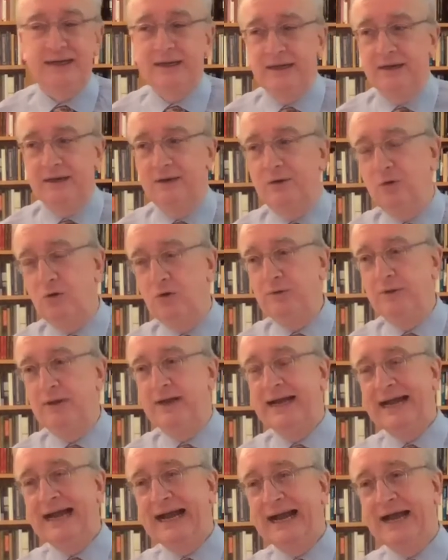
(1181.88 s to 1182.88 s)
or
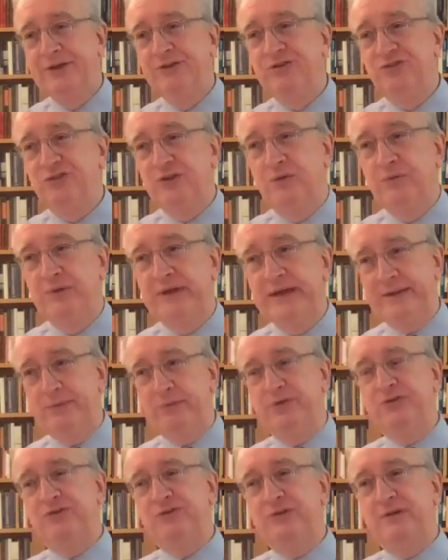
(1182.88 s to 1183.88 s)
and so he
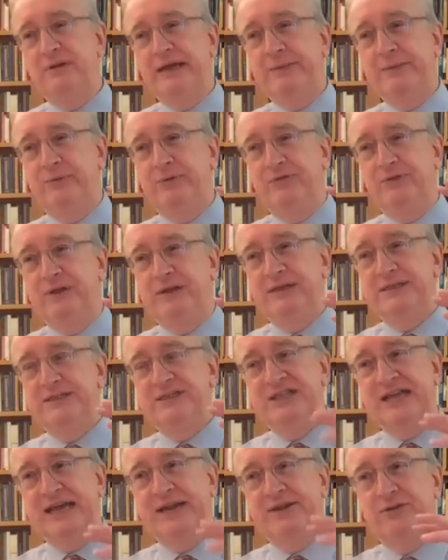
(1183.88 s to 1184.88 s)
was he was in a
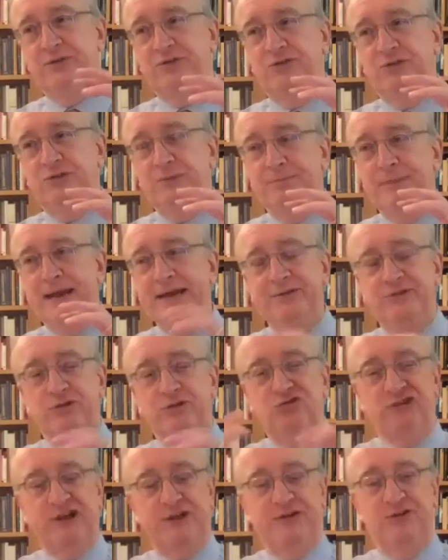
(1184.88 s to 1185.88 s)
sense made the
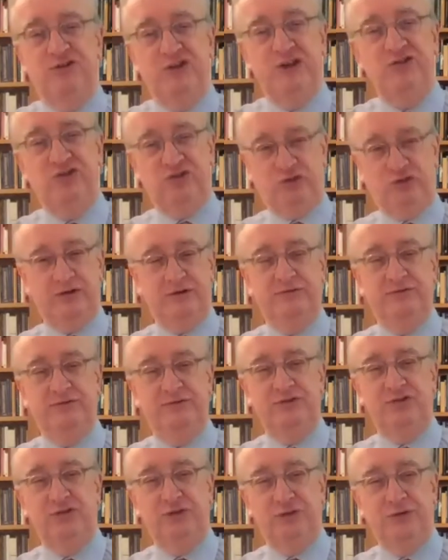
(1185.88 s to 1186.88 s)
transition
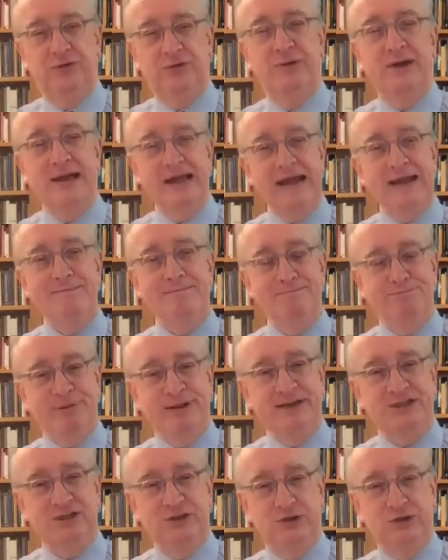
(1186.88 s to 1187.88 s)
to
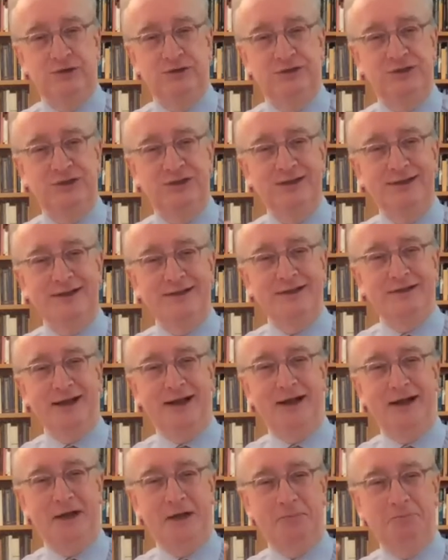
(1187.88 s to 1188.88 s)
embittered
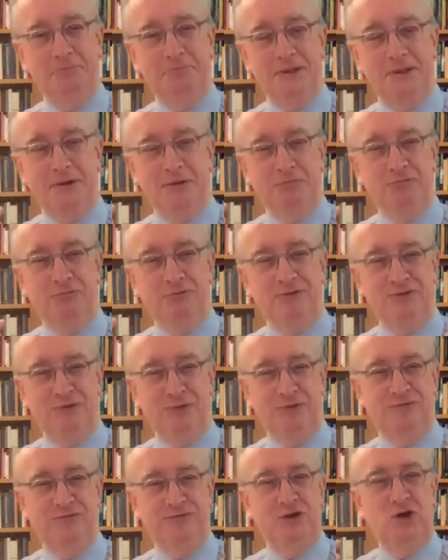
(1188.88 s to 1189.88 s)
um, sort
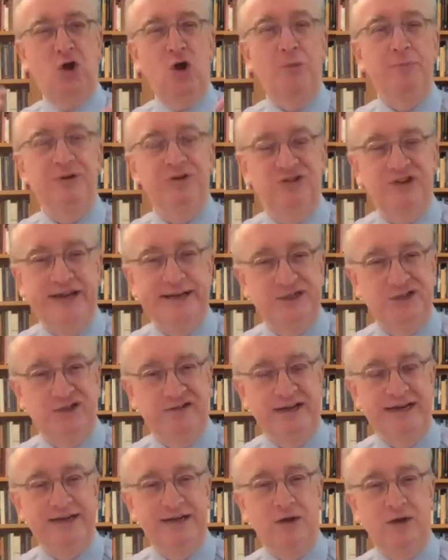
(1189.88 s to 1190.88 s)
of commentator
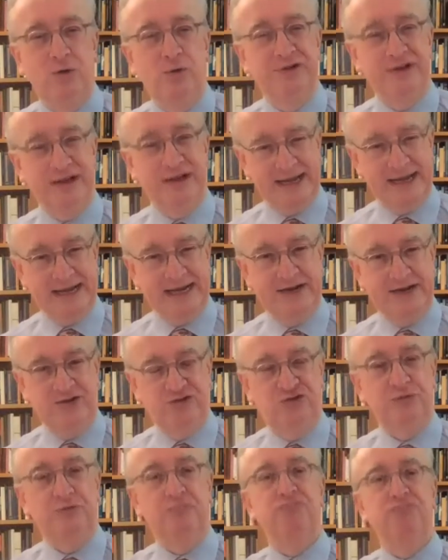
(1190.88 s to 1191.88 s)
in older
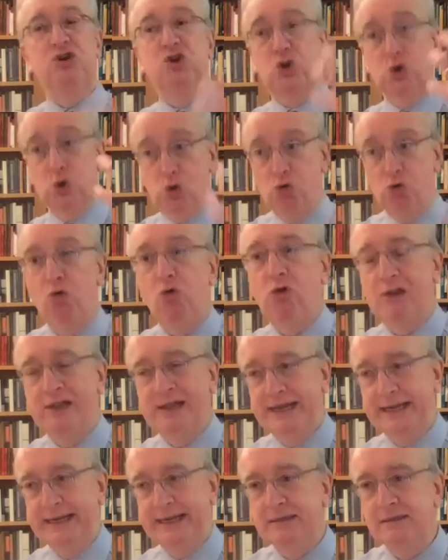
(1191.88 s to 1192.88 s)
age,
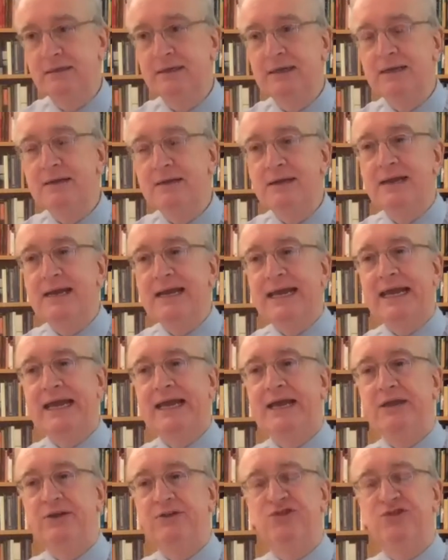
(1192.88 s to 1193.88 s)
recalling
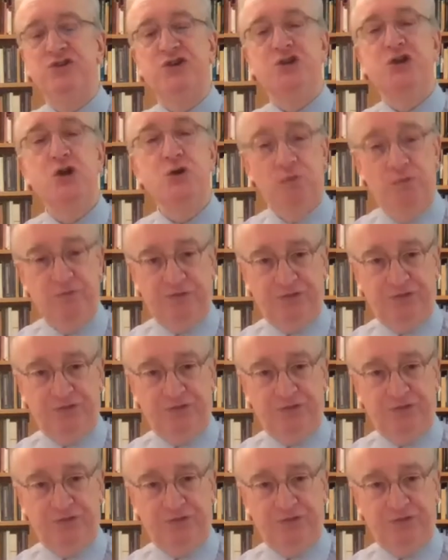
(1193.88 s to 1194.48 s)
his youth